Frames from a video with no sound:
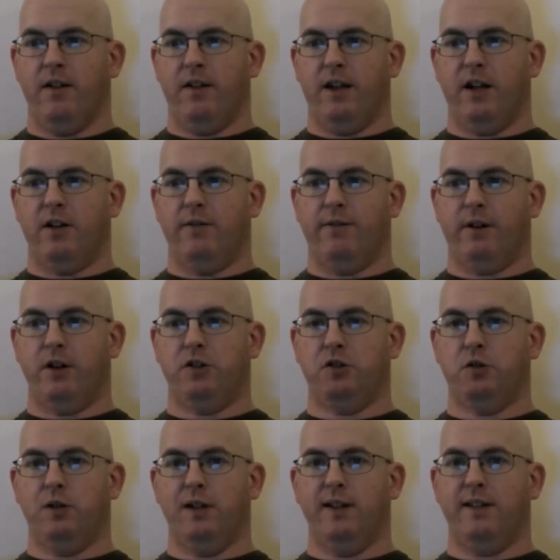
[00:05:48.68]
they are
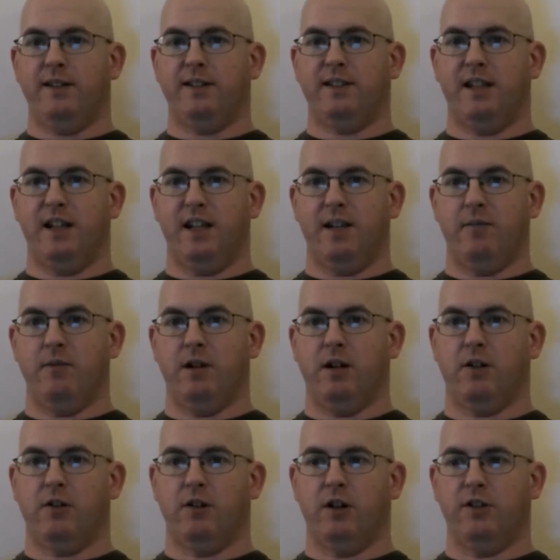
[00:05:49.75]
virtually the same
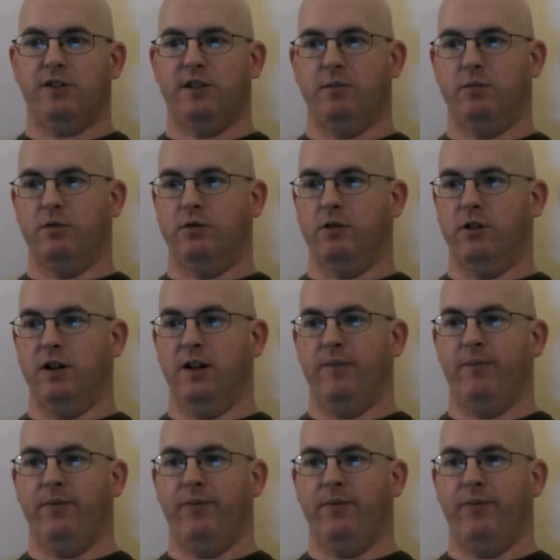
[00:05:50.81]
across the board.